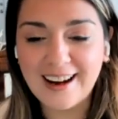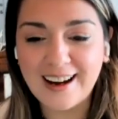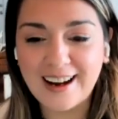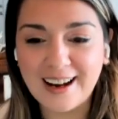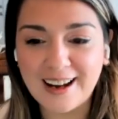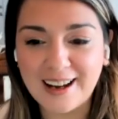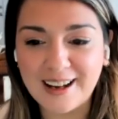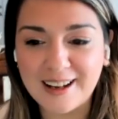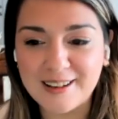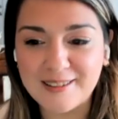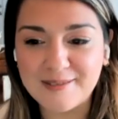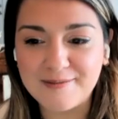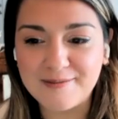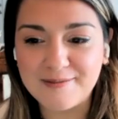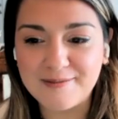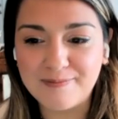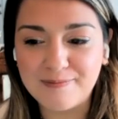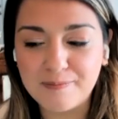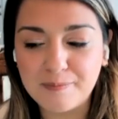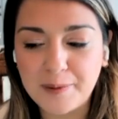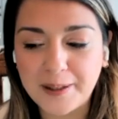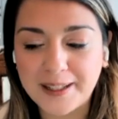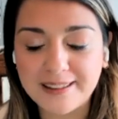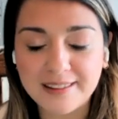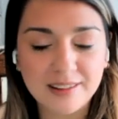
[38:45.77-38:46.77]

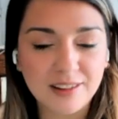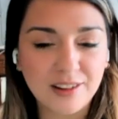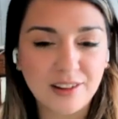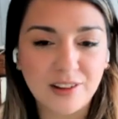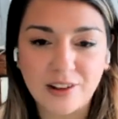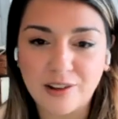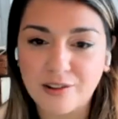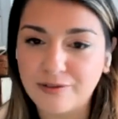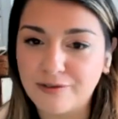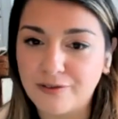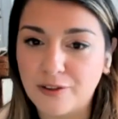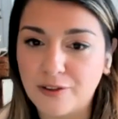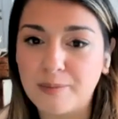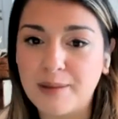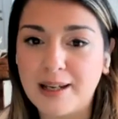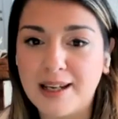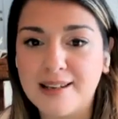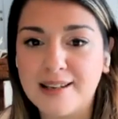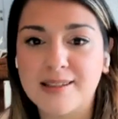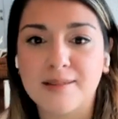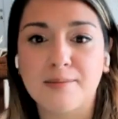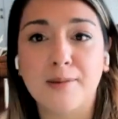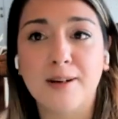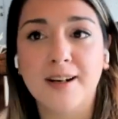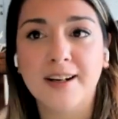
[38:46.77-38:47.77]
But for me
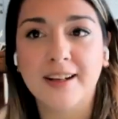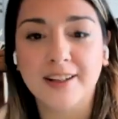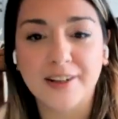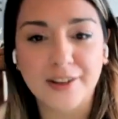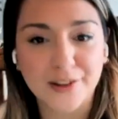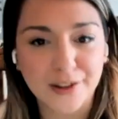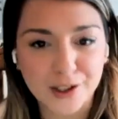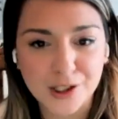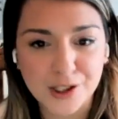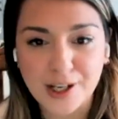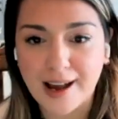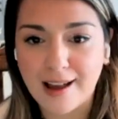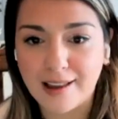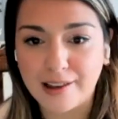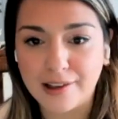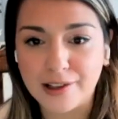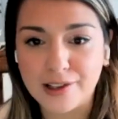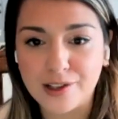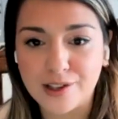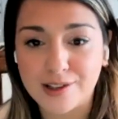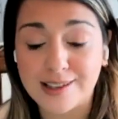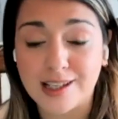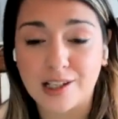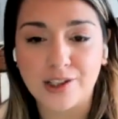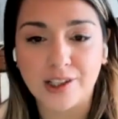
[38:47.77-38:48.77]
as a marketer, the
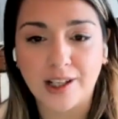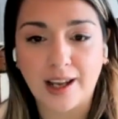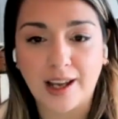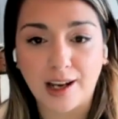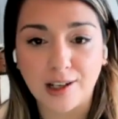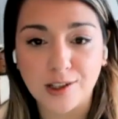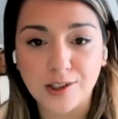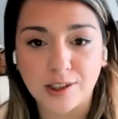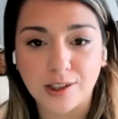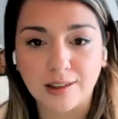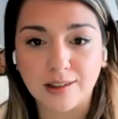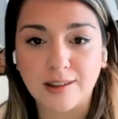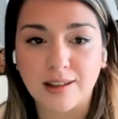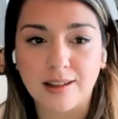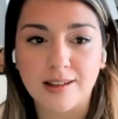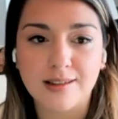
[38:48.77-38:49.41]
challenge is education.